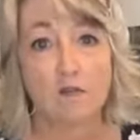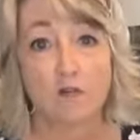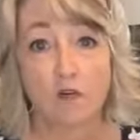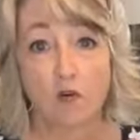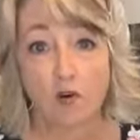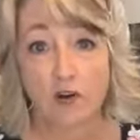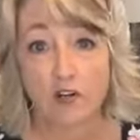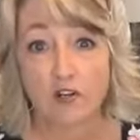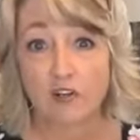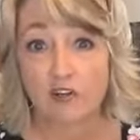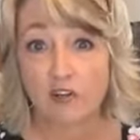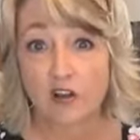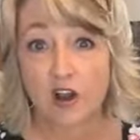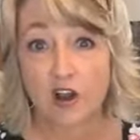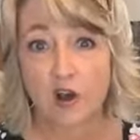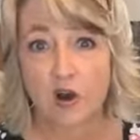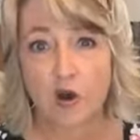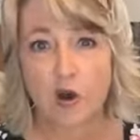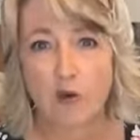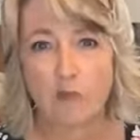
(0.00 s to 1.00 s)
for your
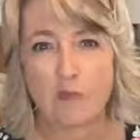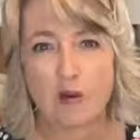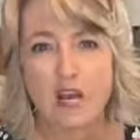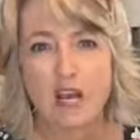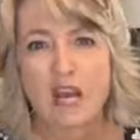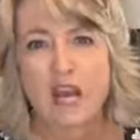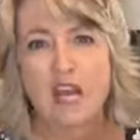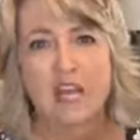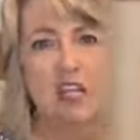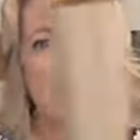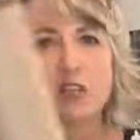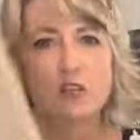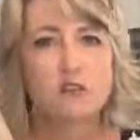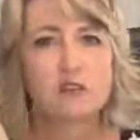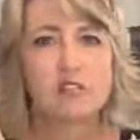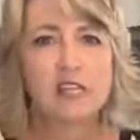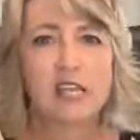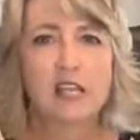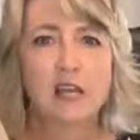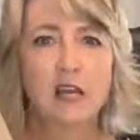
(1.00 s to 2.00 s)
home
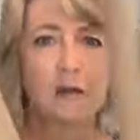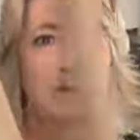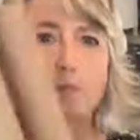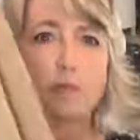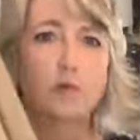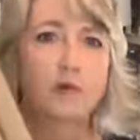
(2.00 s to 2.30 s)
using